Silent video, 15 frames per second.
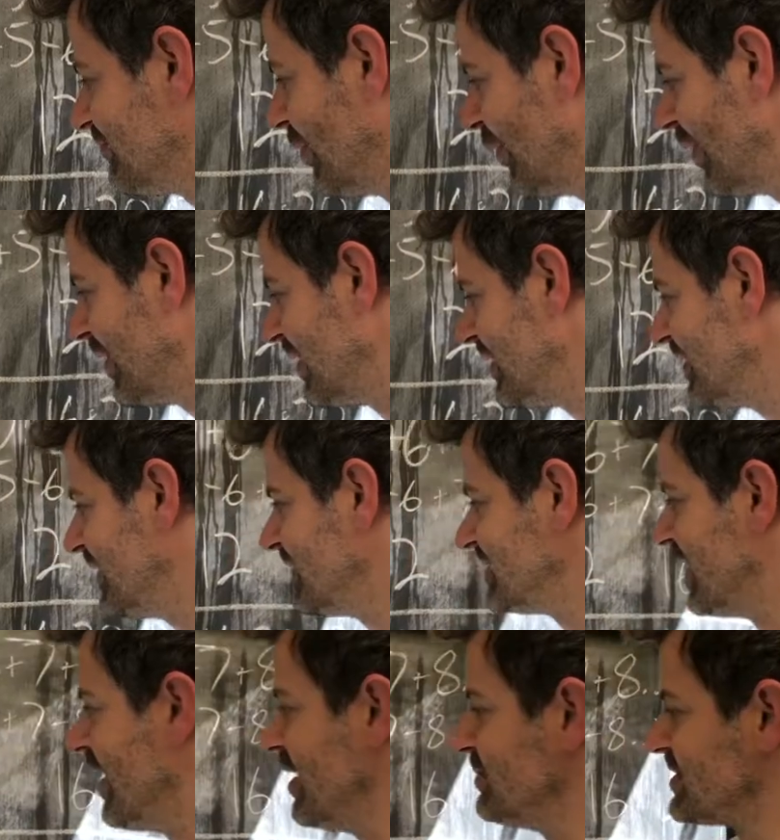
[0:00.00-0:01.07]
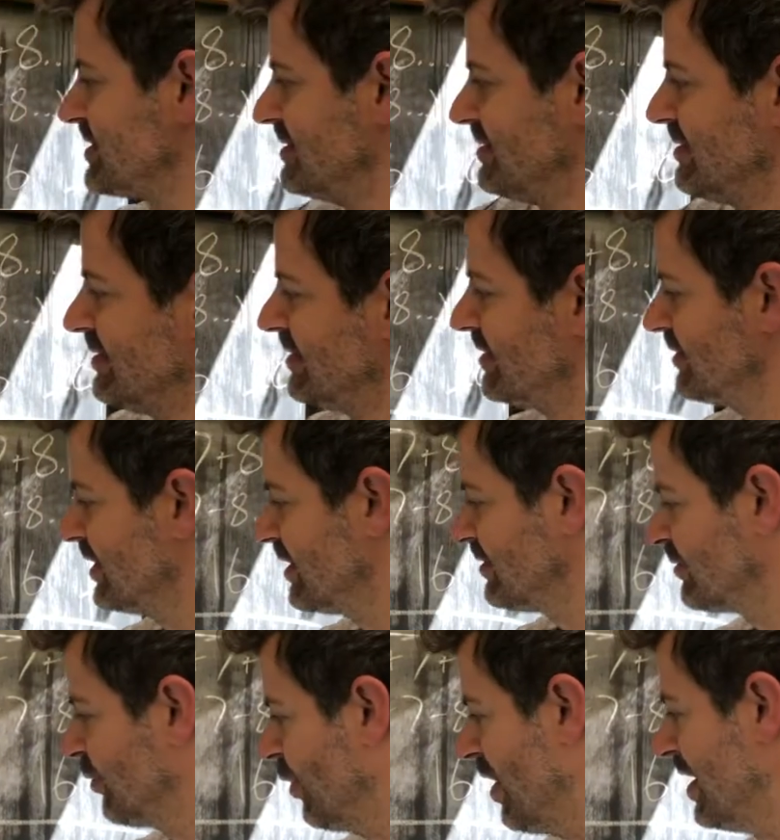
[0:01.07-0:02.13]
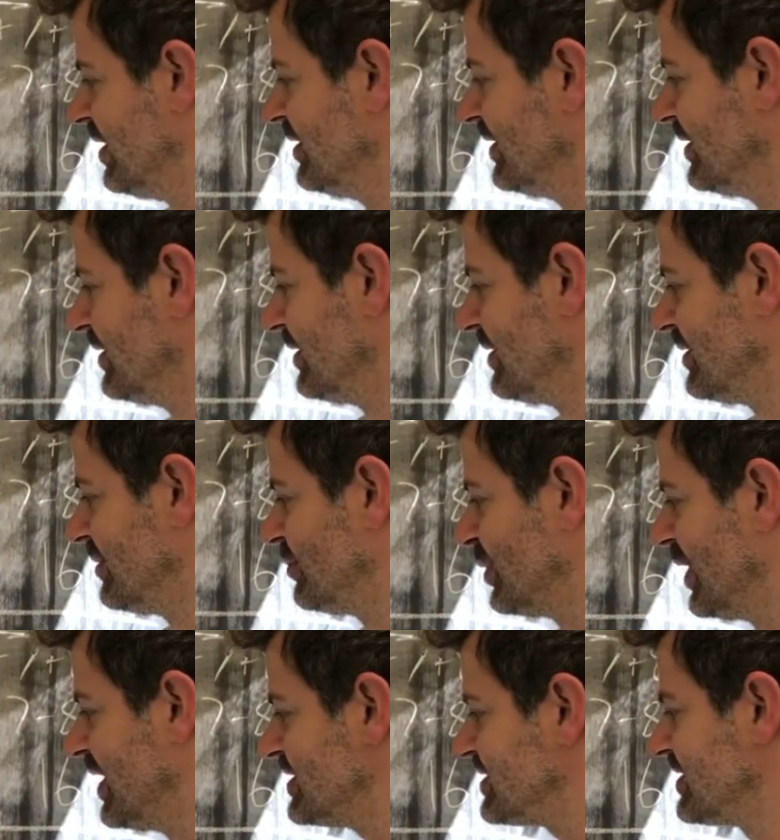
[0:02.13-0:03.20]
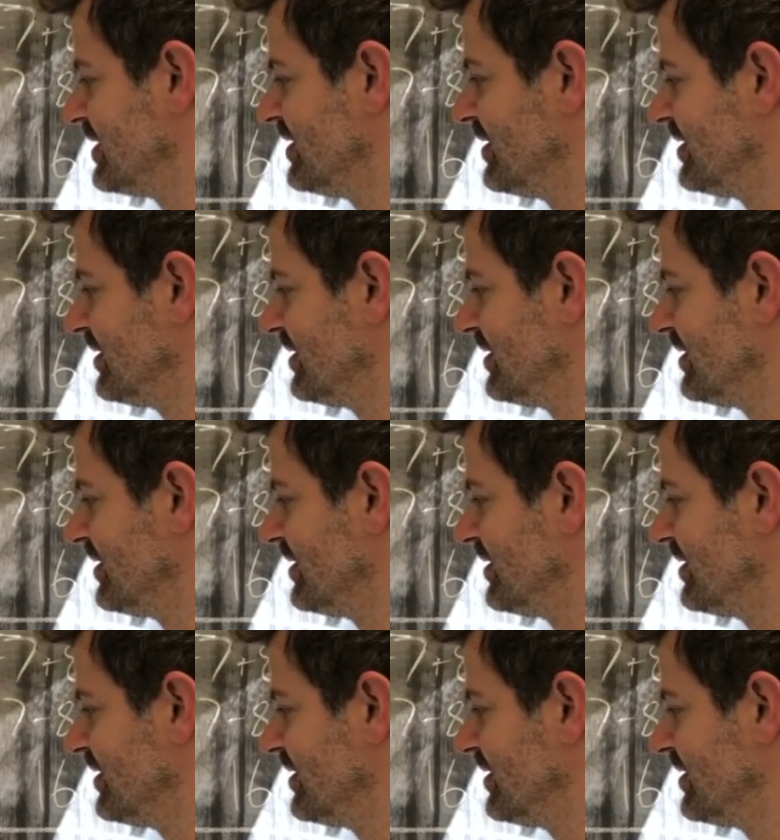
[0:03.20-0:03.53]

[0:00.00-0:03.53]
4 times, well, 1 plus